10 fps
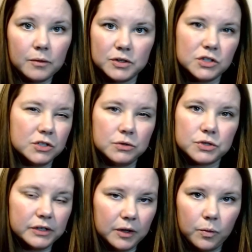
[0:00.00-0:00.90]
which is
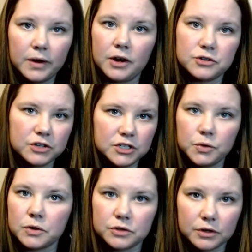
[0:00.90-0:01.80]
usually $100,
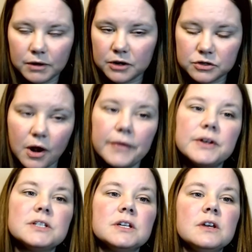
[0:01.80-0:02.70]
$200,
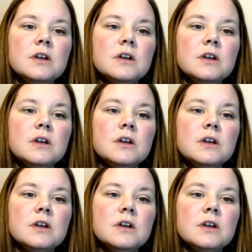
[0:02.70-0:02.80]
$300.